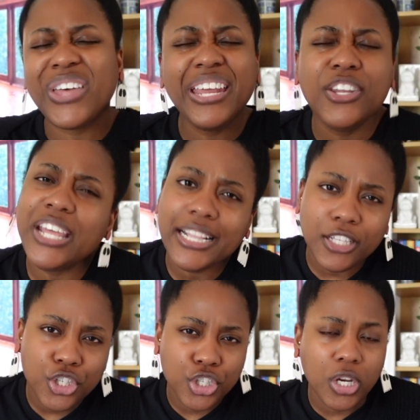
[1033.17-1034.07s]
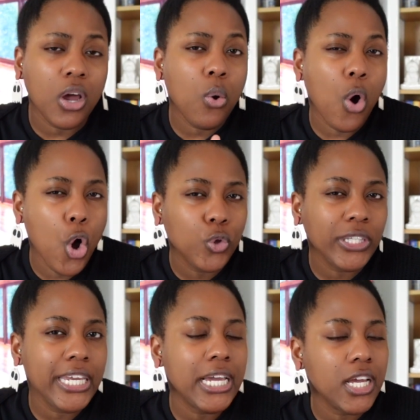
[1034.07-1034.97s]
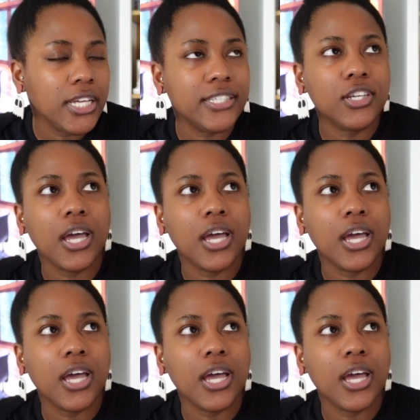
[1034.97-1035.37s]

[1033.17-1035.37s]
I think the show only is